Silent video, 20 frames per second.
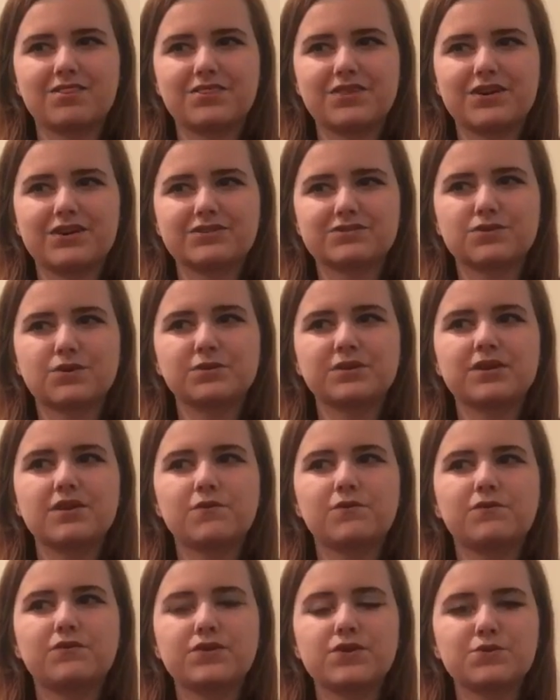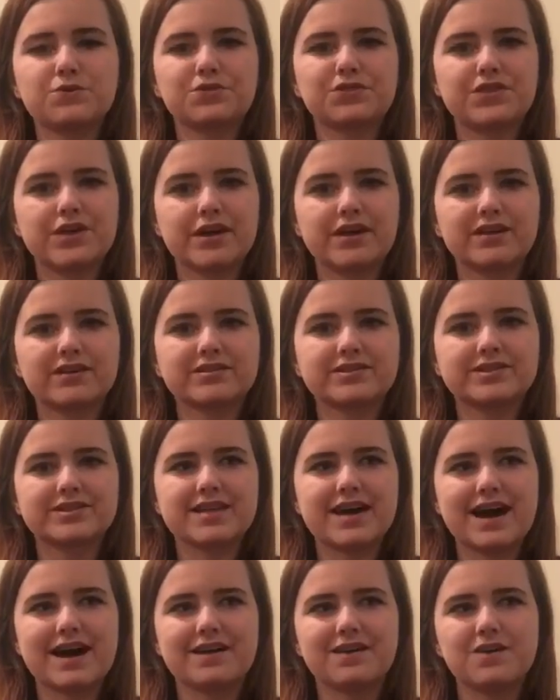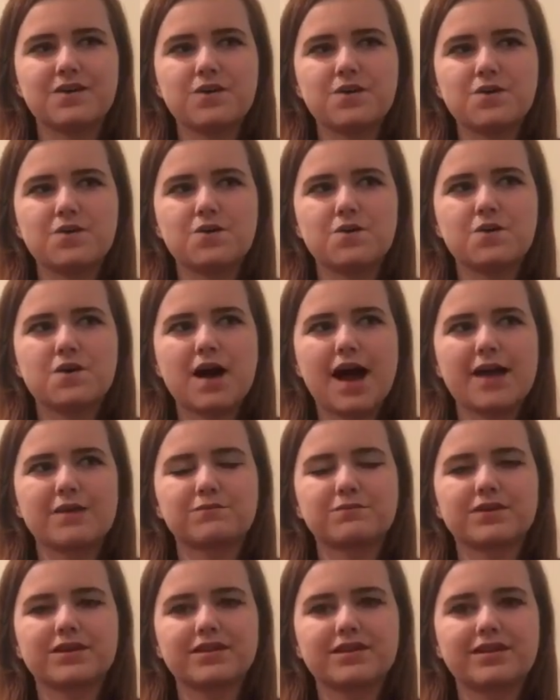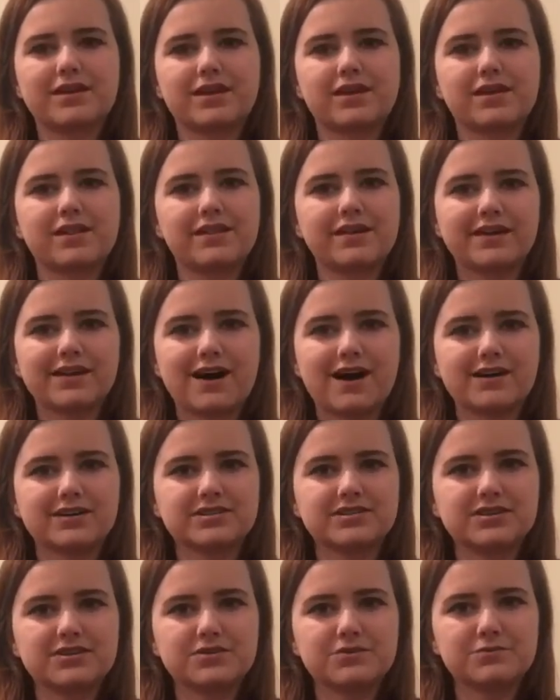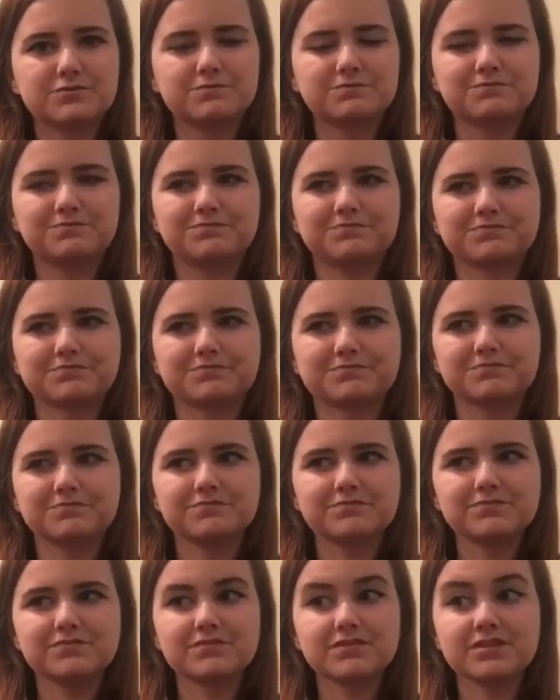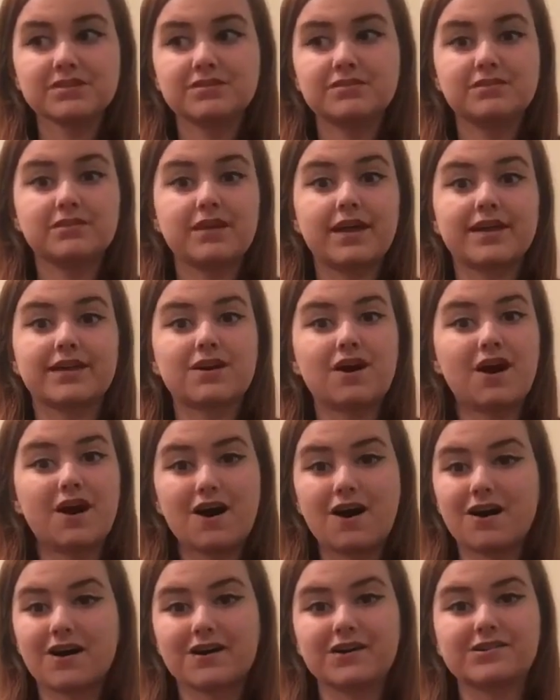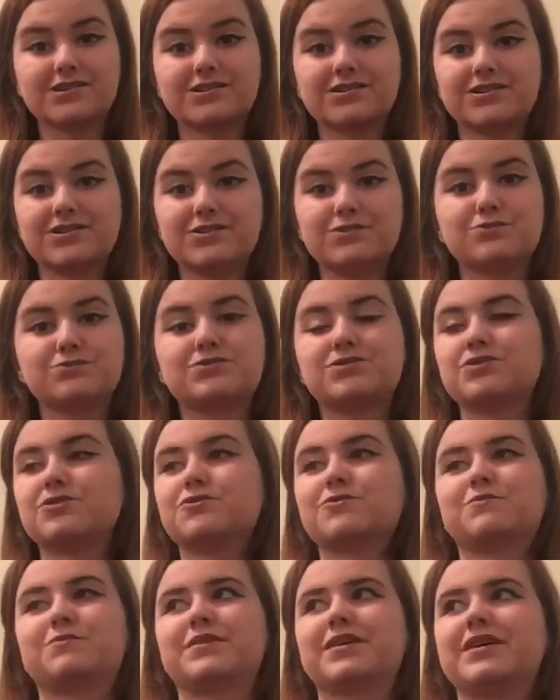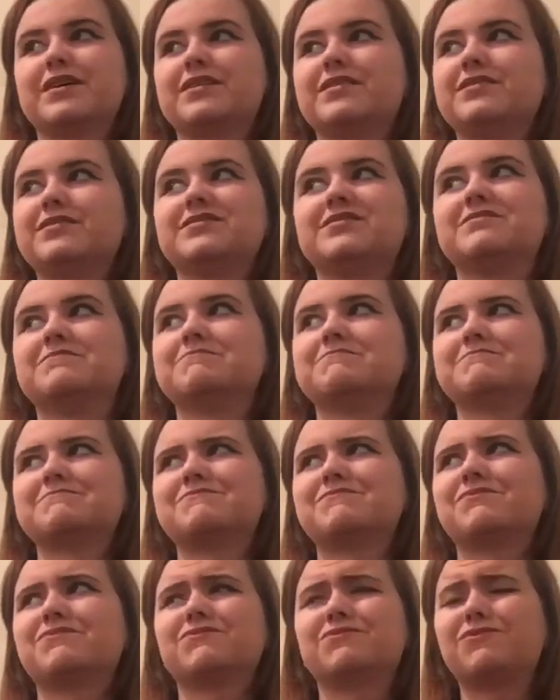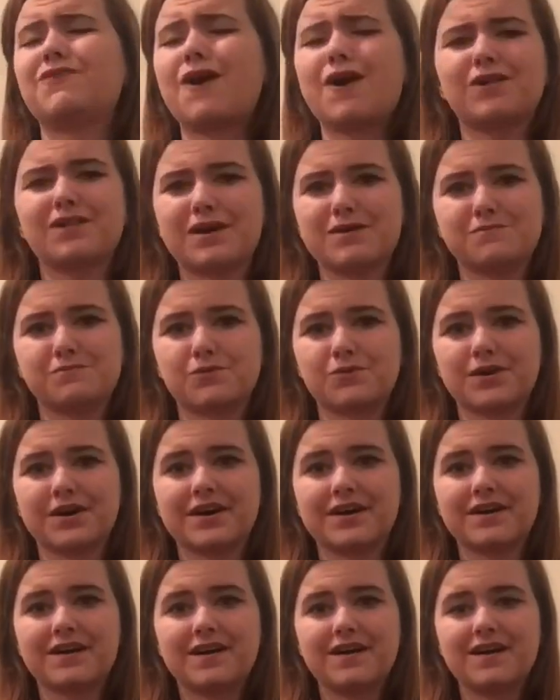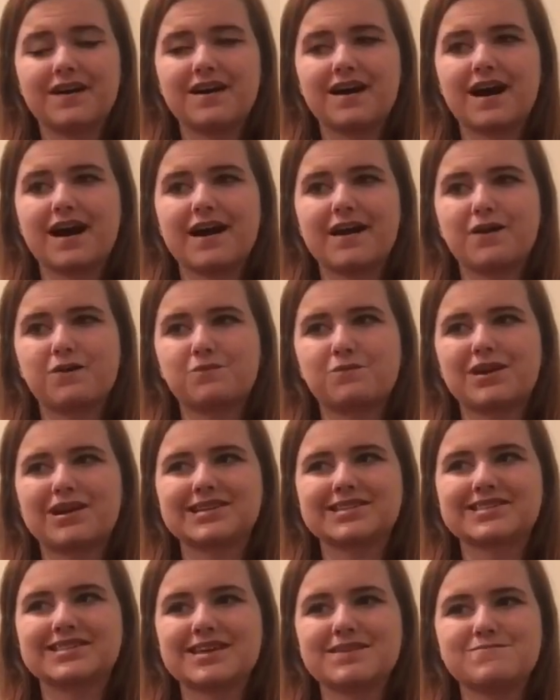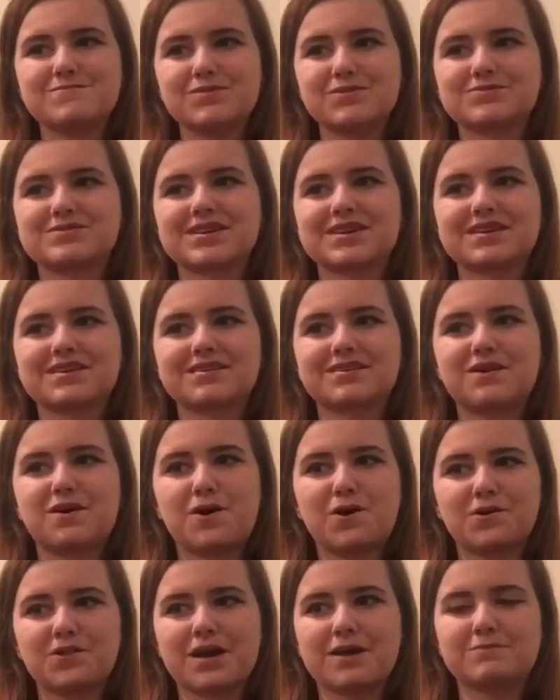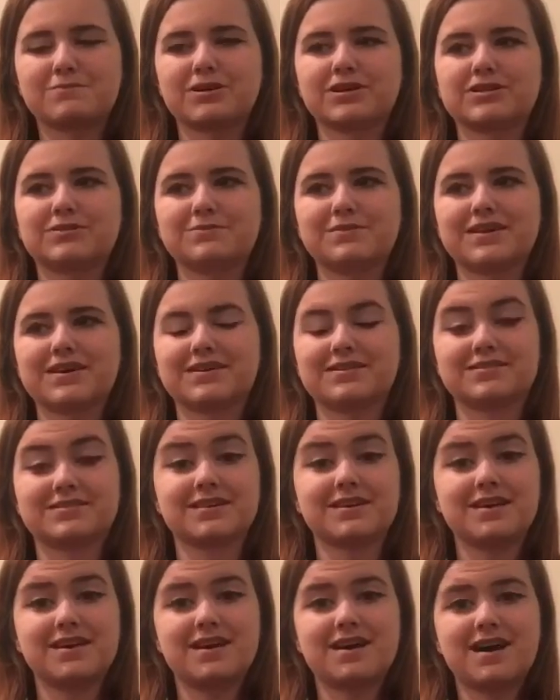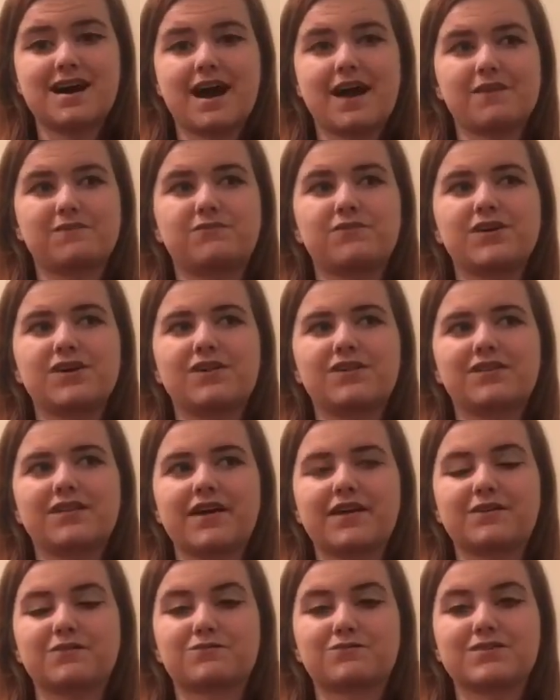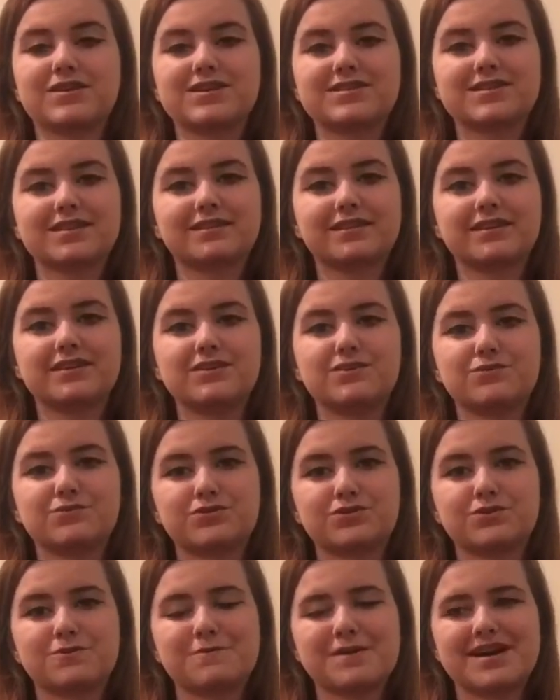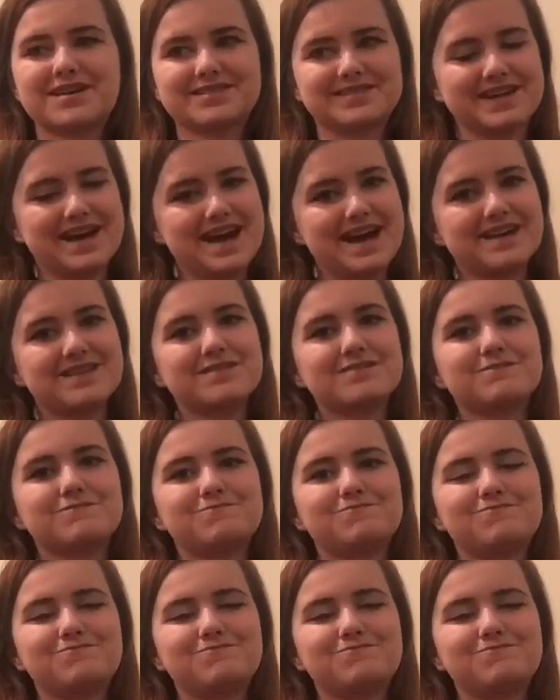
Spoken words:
There's only a few things that I really cling on to, like art, YouTube, and Fall Out Boy. I don't want to say music all that much because I feel like recently YouTube has had a